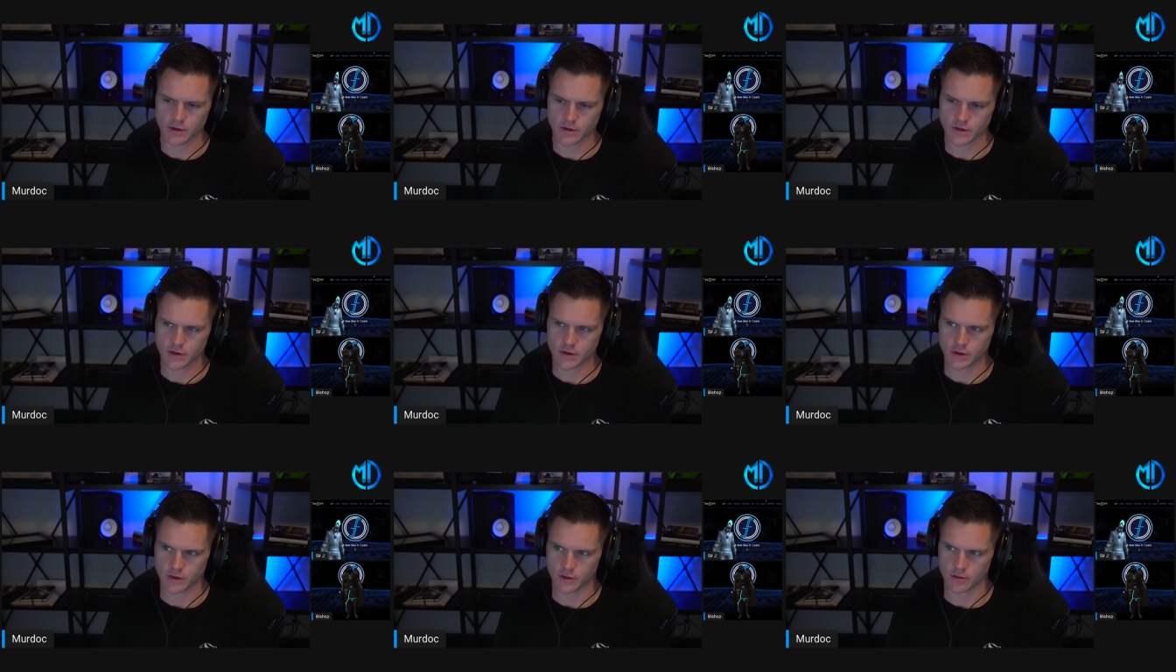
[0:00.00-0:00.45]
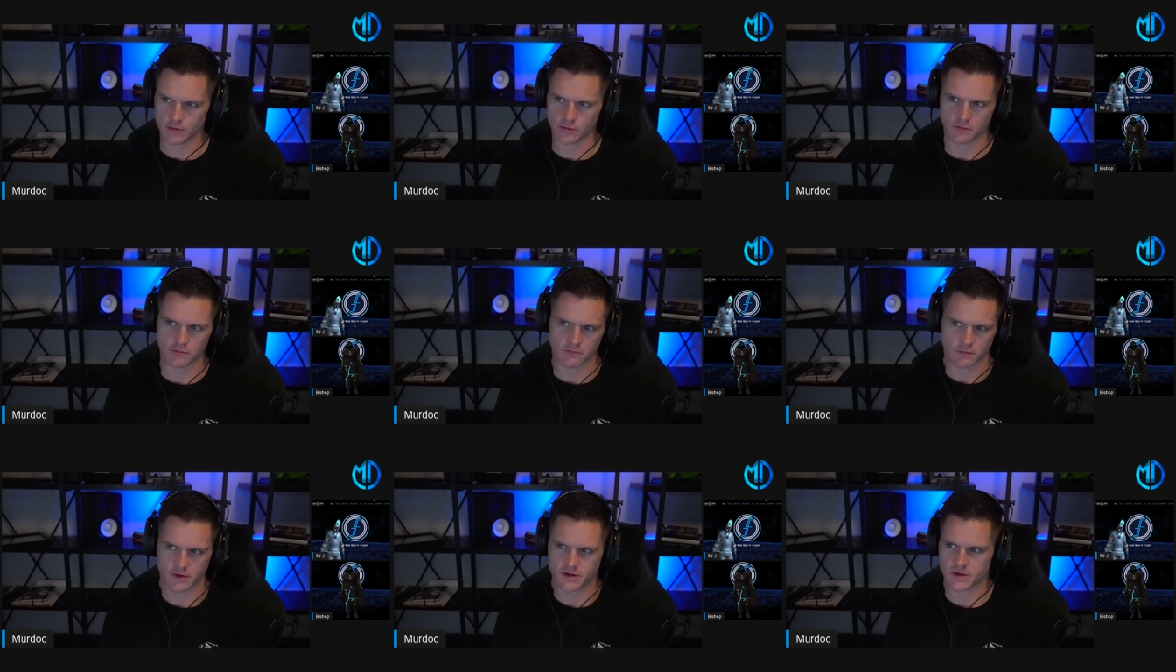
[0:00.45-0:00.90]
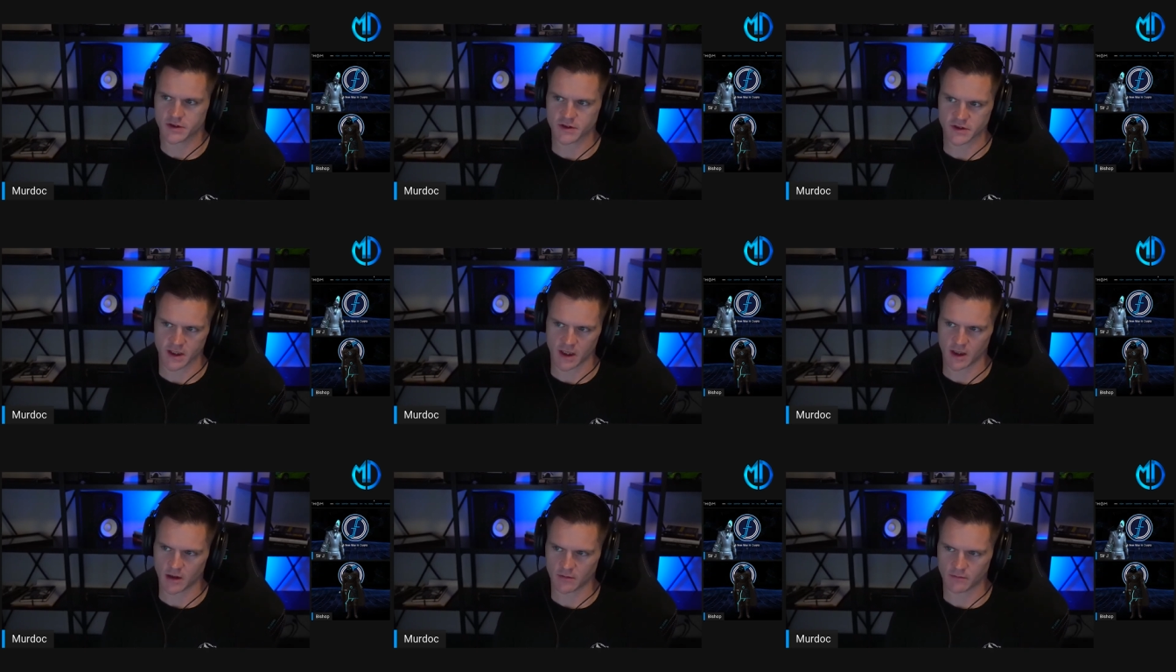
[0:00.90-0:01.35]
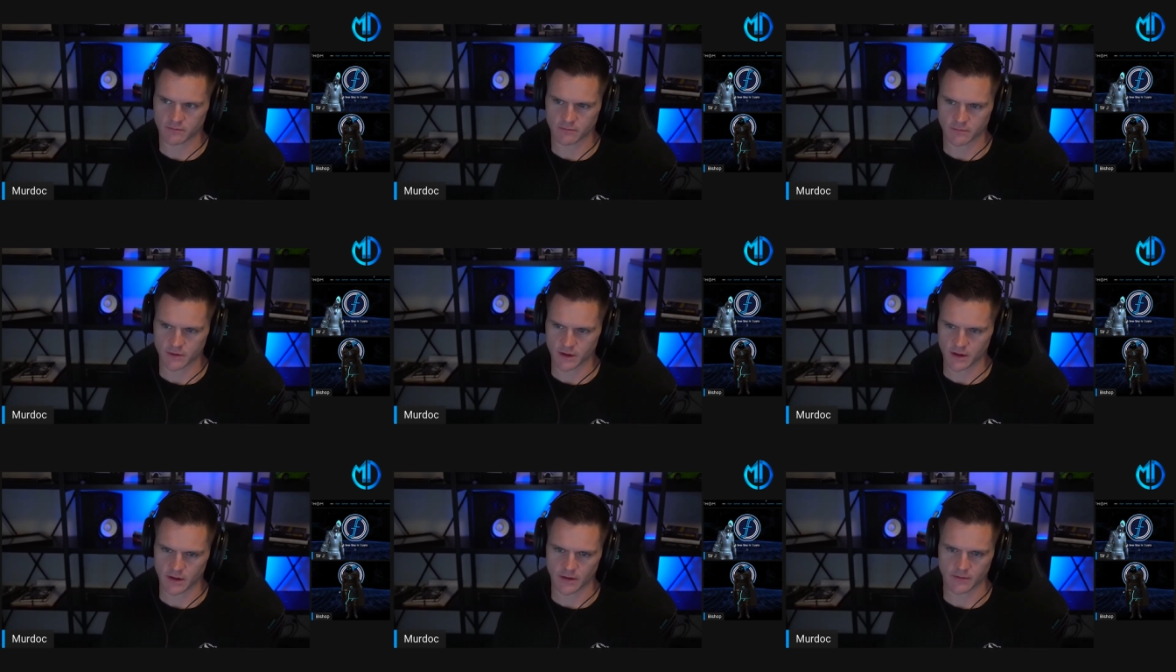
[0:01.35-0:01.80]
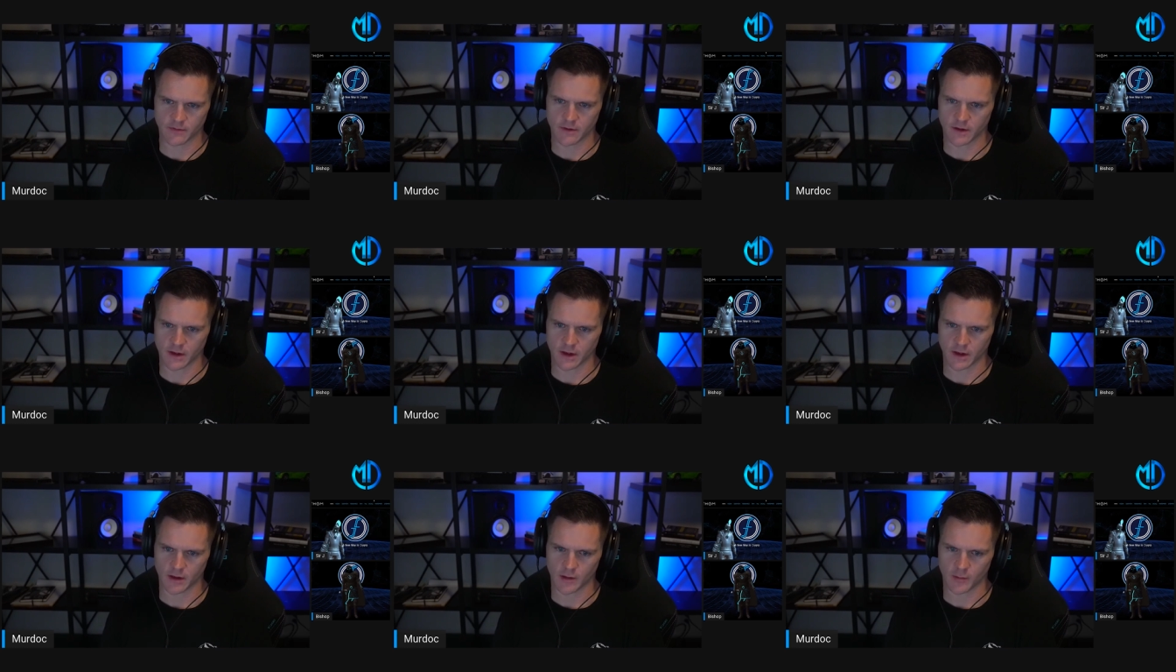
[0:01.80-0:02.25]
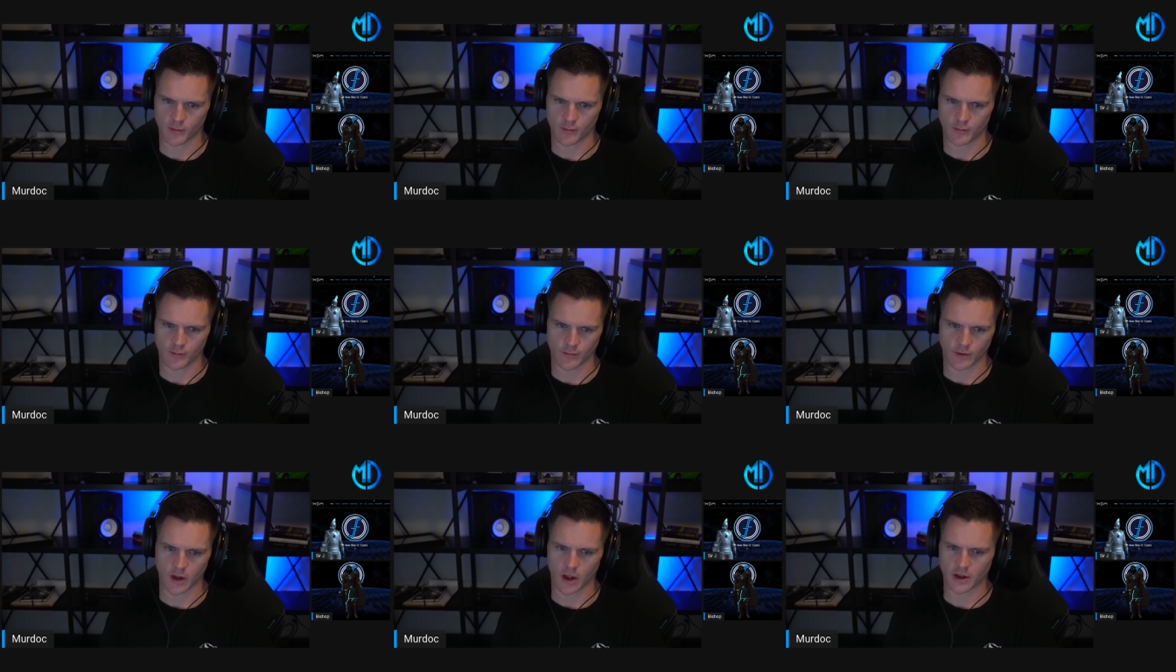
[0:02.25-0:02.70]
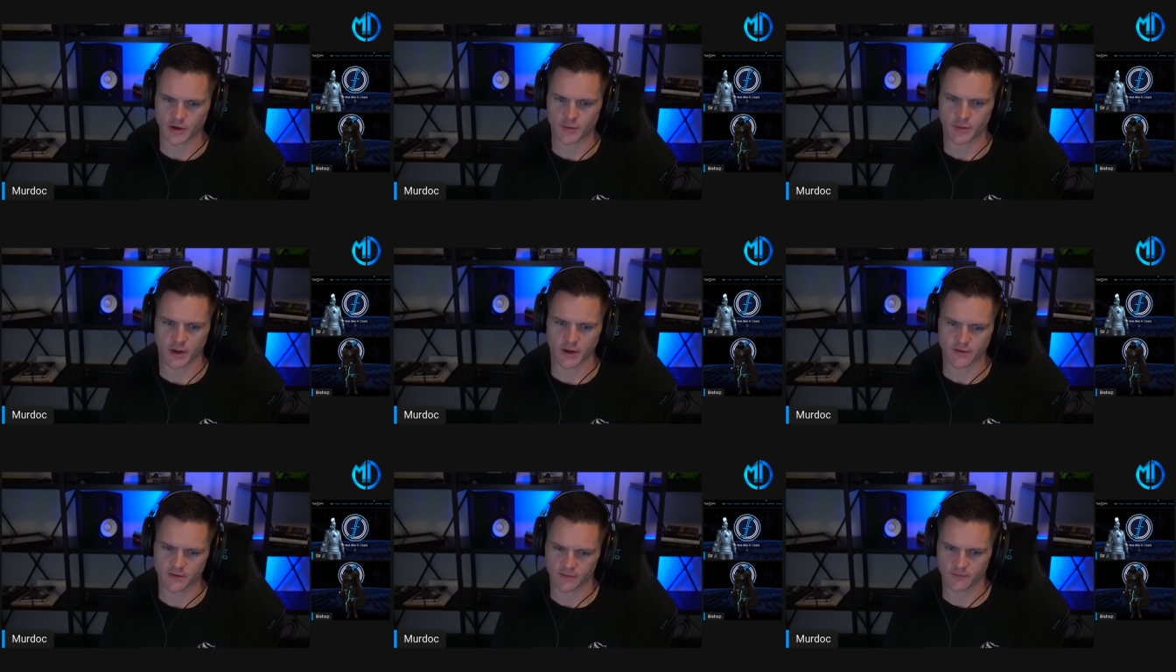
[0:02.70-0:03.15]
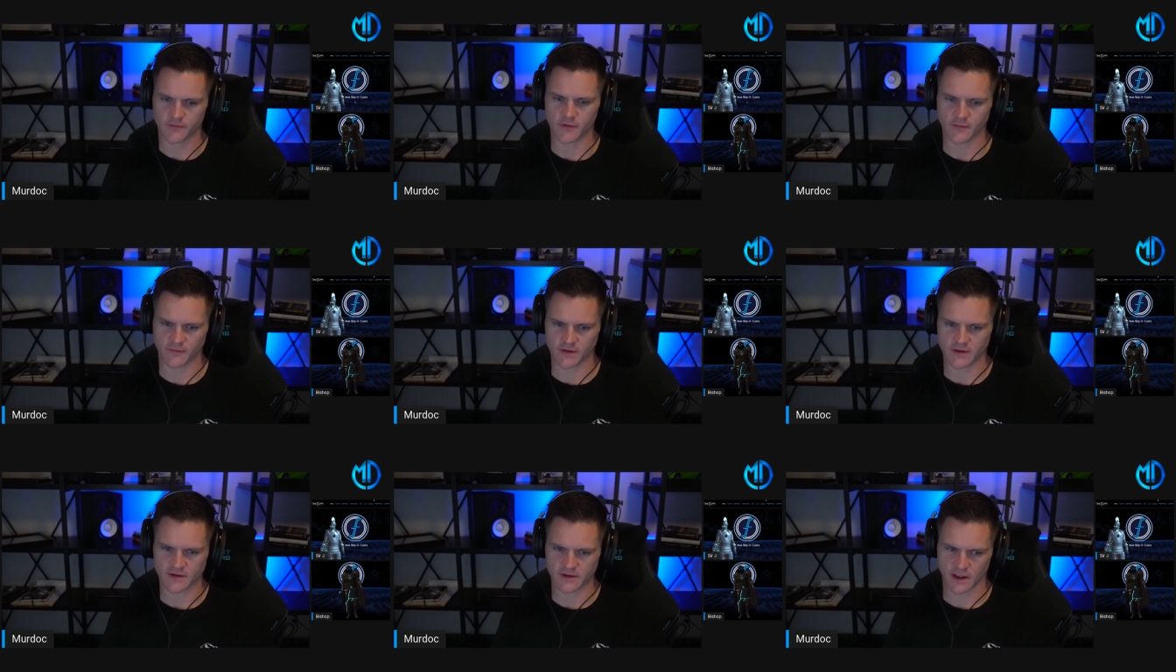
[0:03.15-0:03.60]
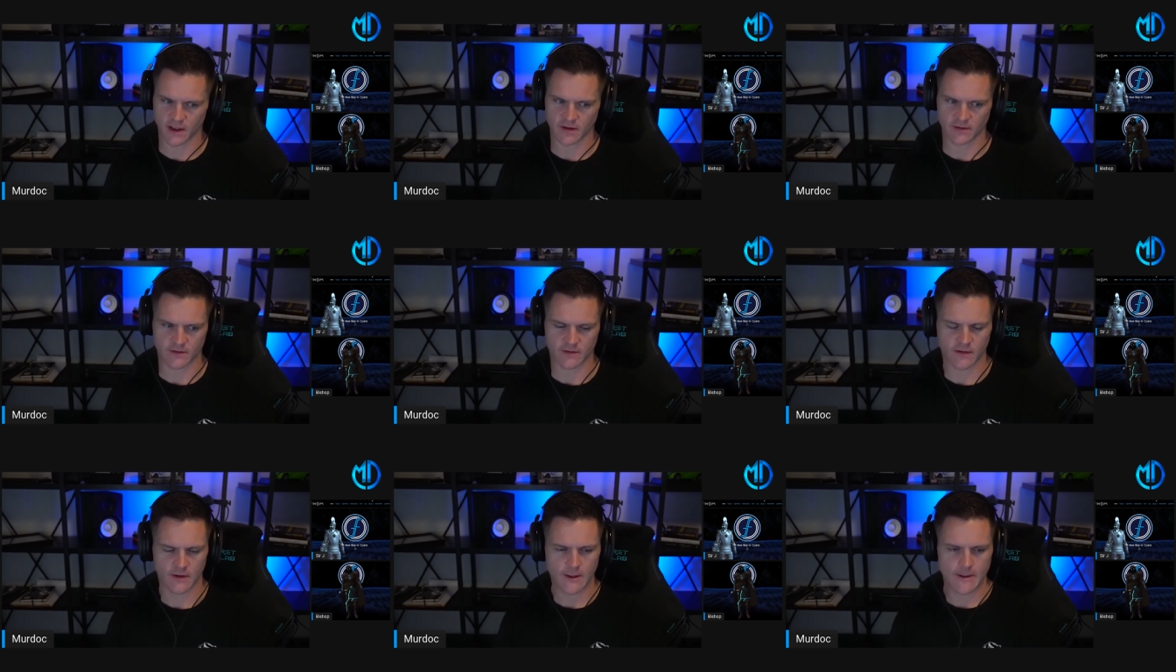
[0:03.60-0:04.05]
to let's just say the the launch price of 50 cents.